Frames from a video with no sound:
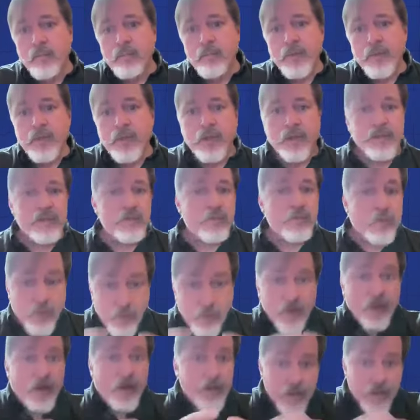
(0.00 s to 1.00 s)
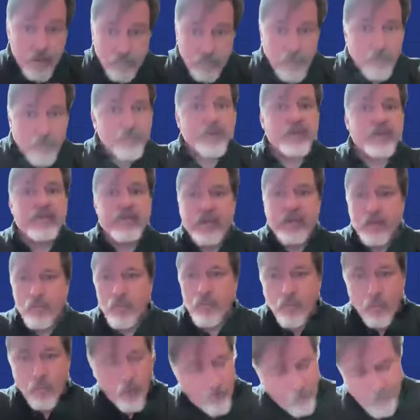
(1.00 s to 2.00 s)
Because we're non-disruptive
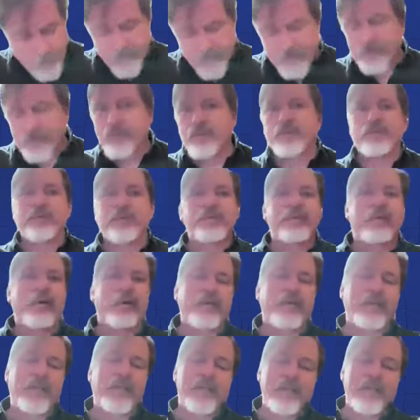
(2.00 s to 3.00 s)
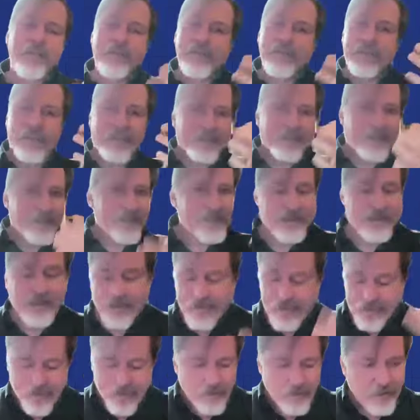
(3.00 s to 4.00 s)
and work with the tools you already use, like I
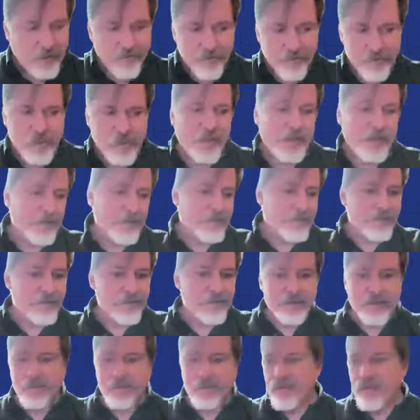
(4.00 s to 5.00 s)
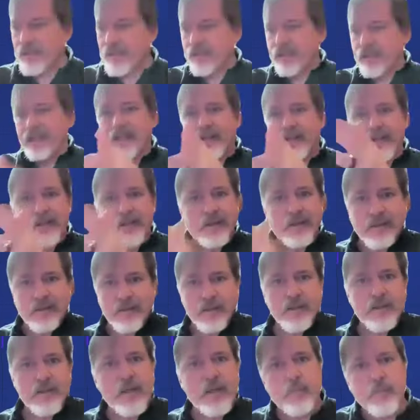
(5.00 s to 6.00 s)
said, Jenkins, TeamCity,
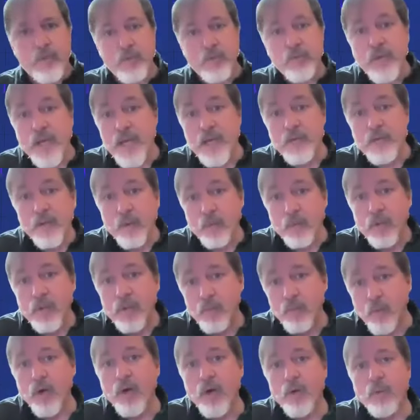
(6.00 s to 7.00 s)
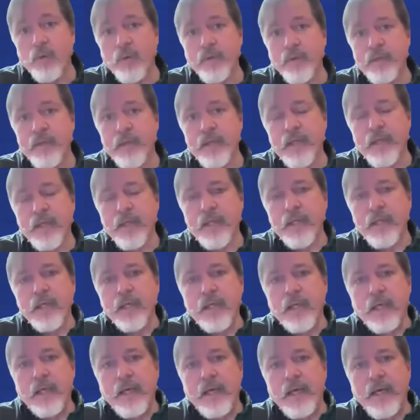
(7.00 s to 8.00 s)
GitHub, you name it, we work with it.
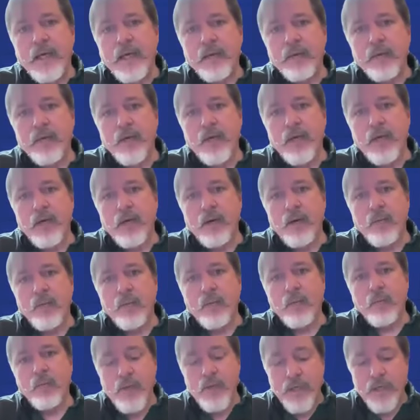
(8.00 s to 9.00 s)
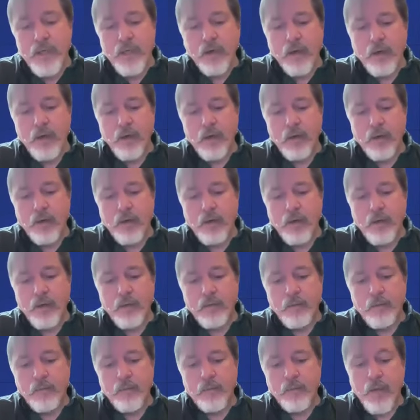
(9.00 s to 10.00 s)
And we
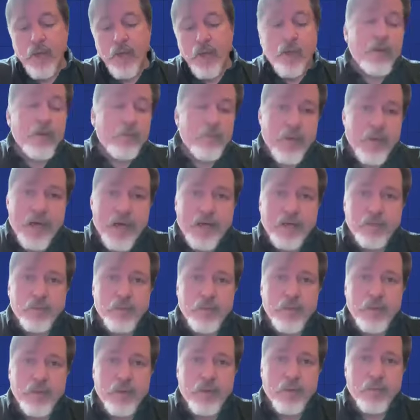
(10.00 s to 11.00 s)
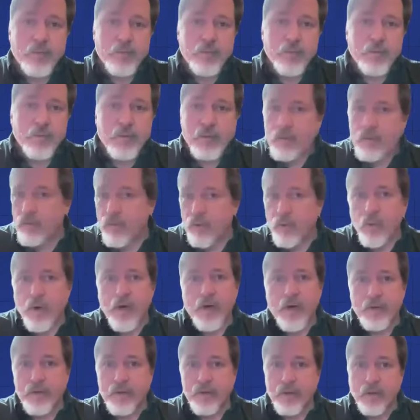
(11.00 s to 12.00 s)
are low impact. We don't
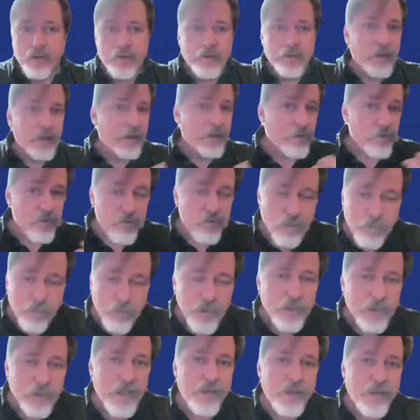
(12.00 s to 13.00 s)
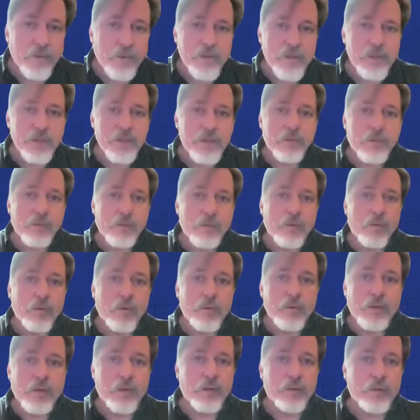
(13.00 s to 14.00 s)
require you to learn any new scripting languages
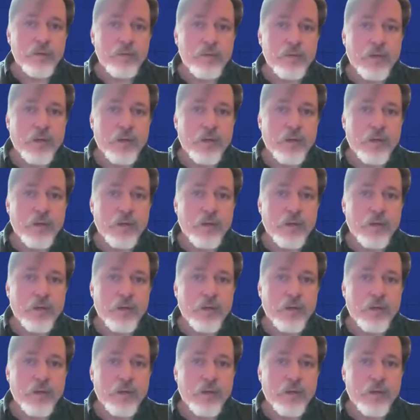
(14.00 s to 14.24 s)
or